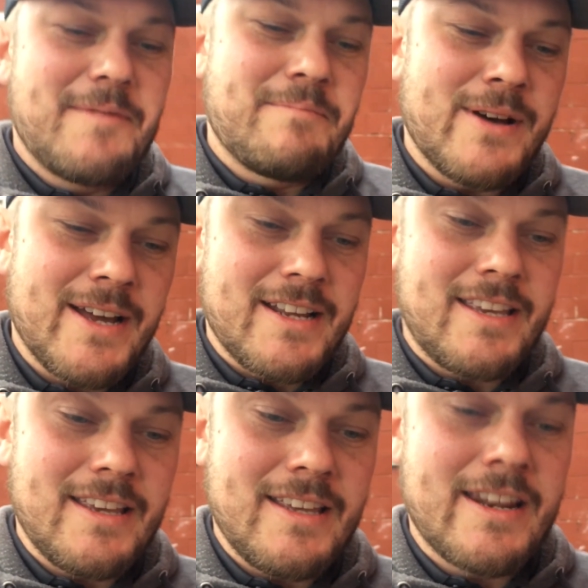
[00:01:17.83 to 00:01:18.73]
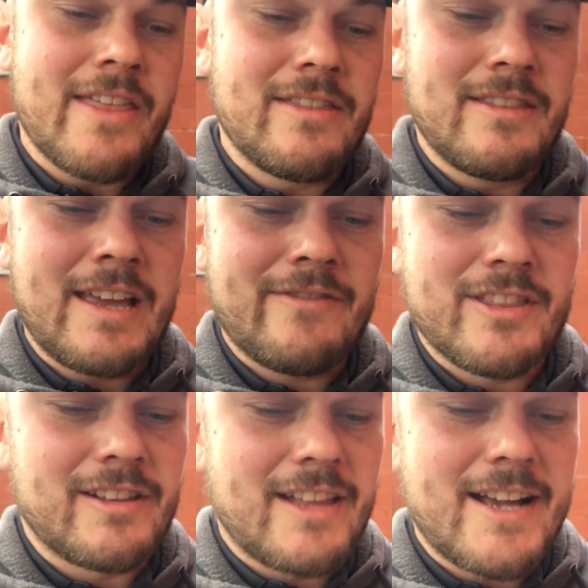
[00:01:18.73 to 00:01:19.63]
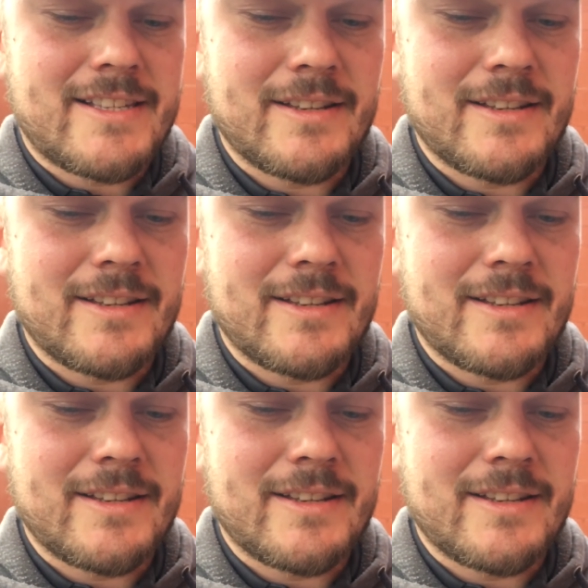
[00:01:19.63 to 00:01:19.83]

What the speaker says: but nevertheless,